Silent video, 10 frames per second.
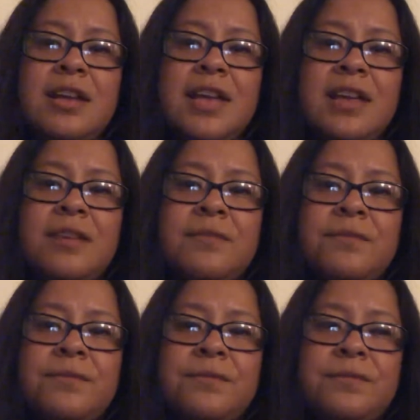if
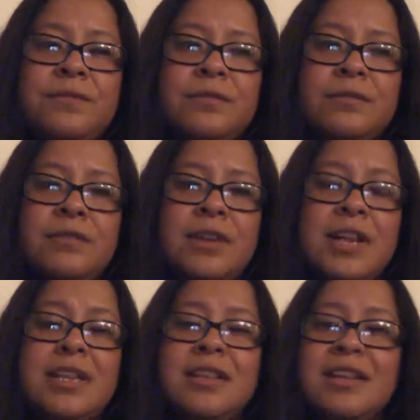
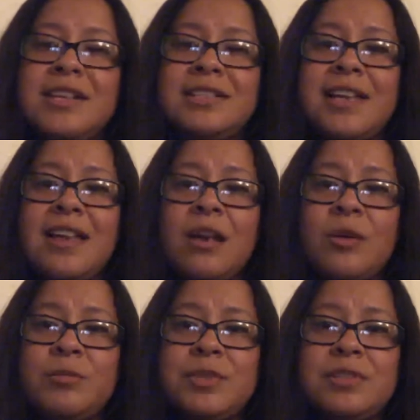anything I say
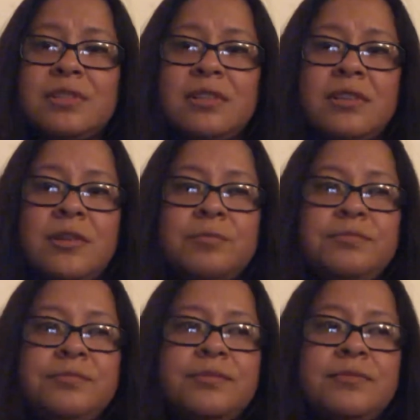helps,
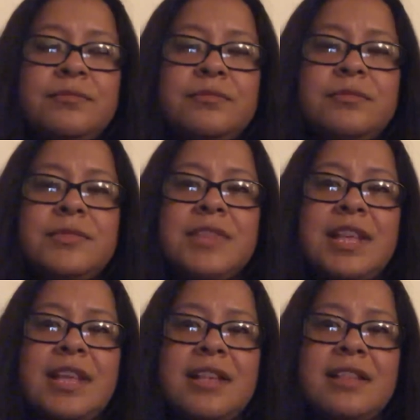
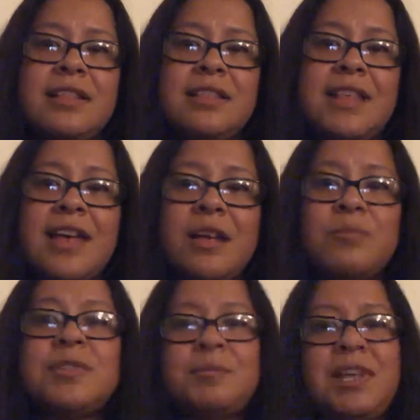then that
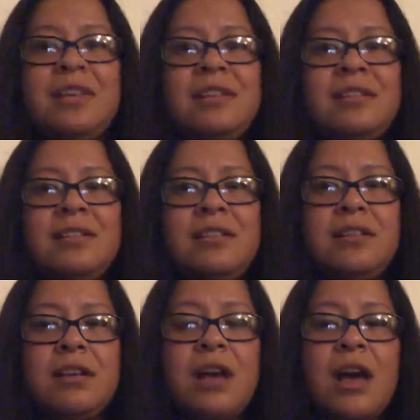helps me.
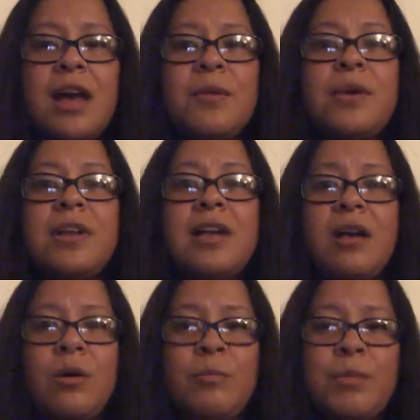I want to
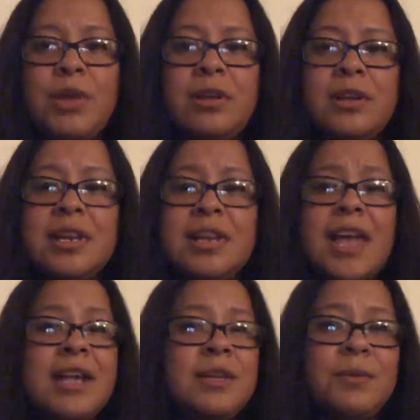help in
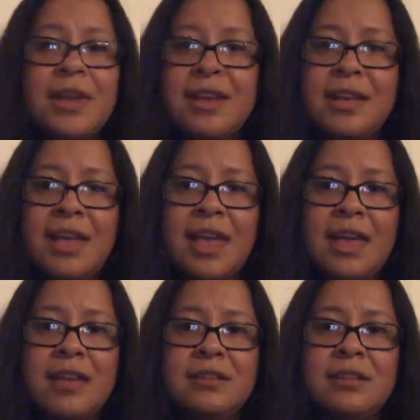any way I
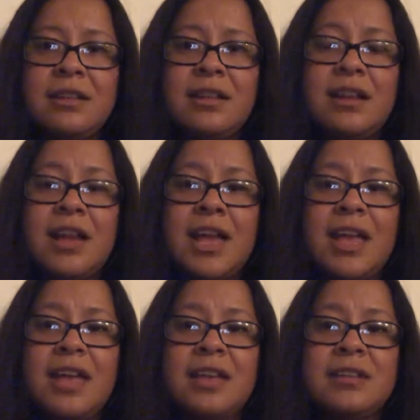can,
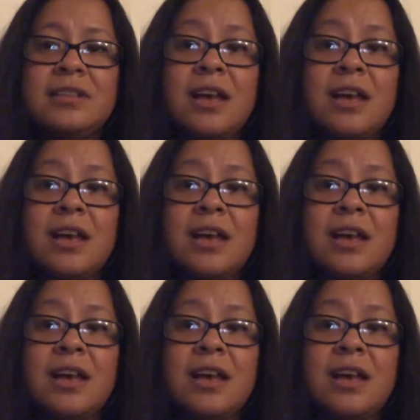and